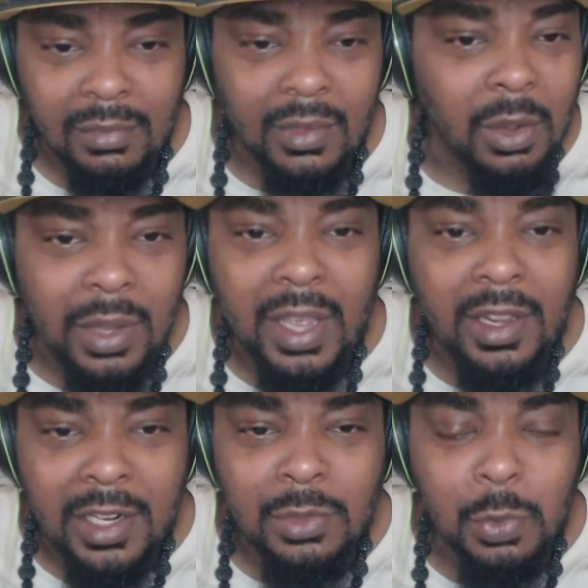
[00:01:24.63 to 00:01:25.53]
okay,
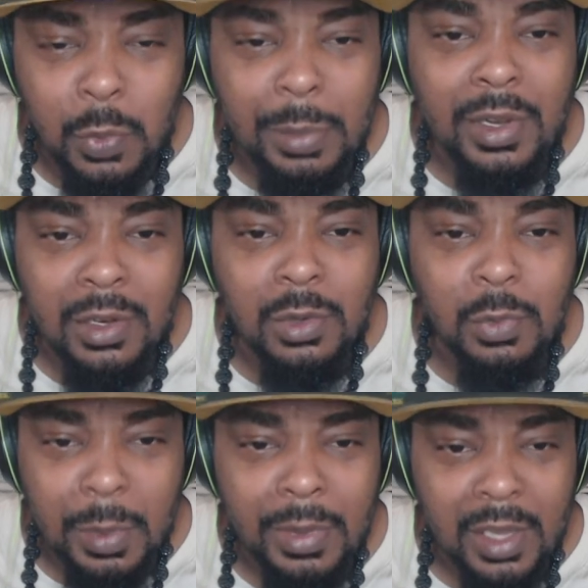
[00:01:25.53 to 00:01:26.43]
that's what women do.
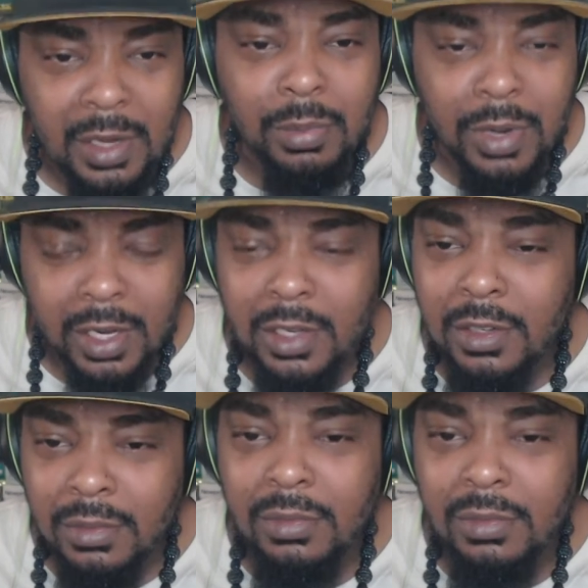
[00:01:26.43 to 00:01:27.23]
Women get pregnant.